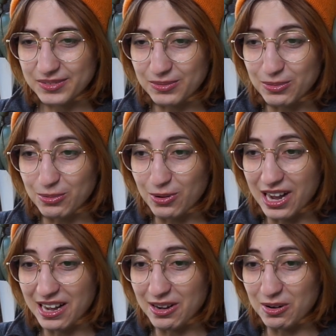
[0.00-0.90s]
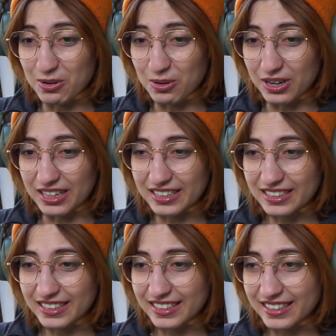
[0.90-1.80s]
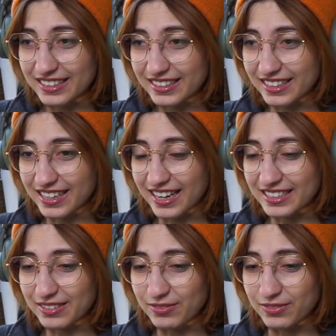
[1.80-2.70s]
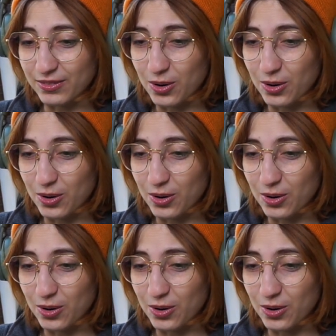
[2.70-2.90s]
Wow! The kind of